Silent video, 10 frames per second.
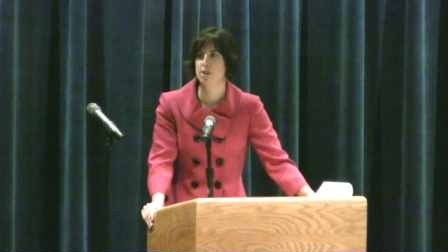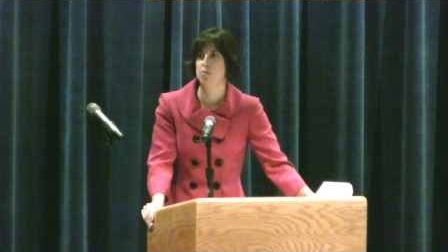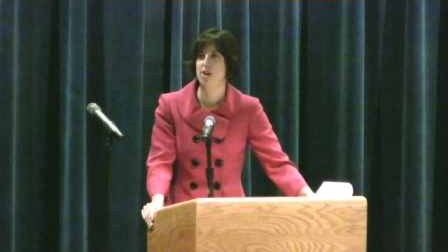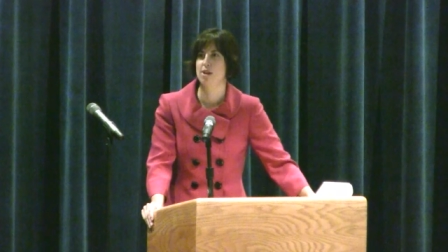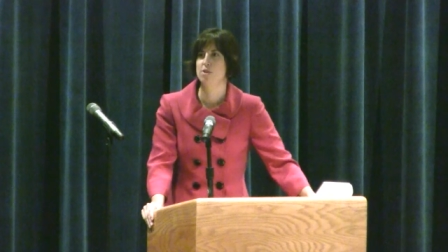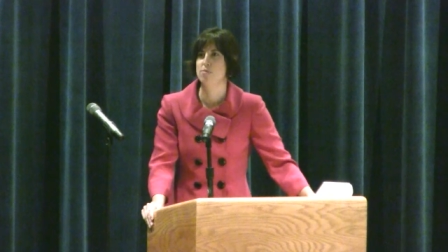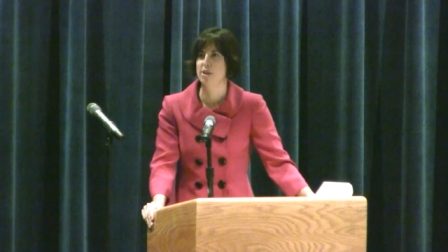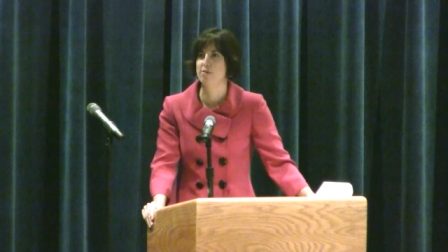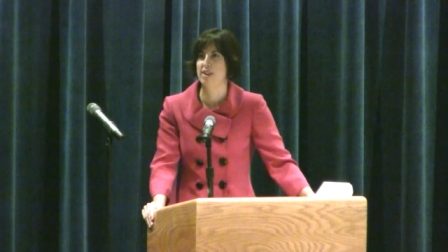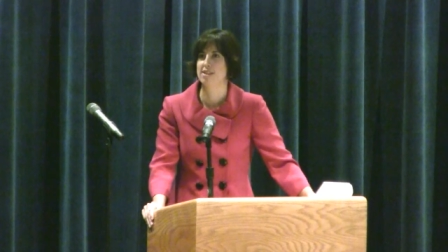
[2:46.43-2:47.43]
You put on your
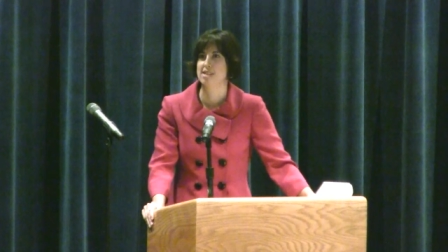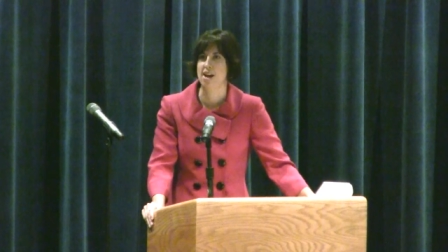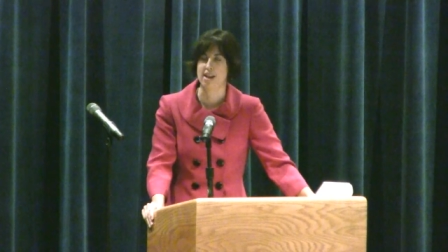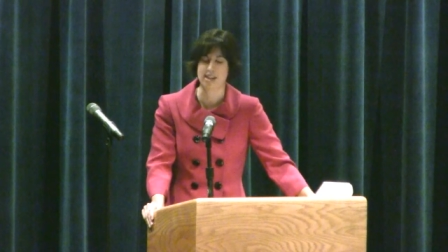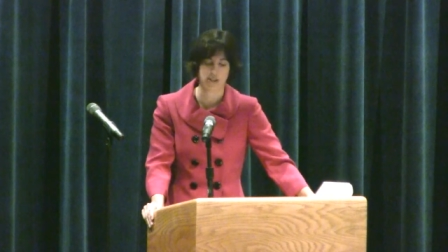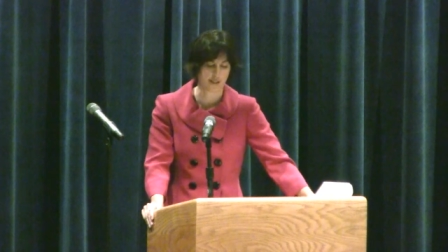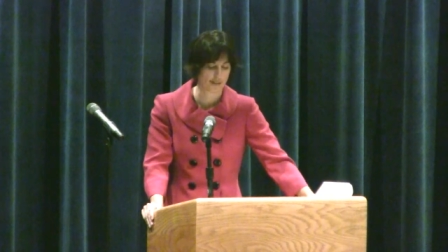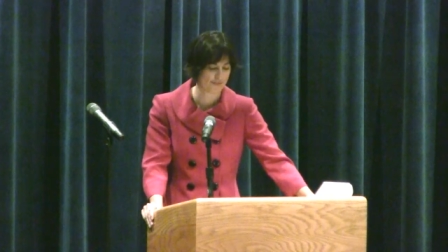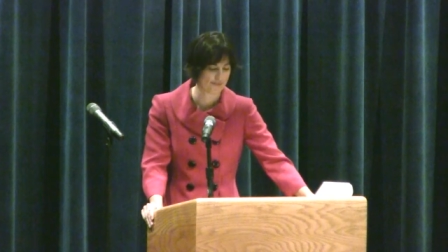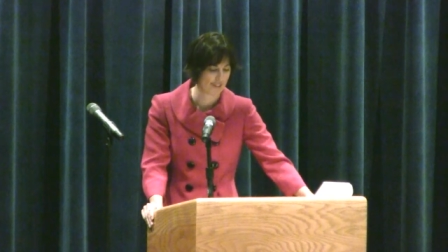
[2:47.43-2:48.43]
big fancy high heels.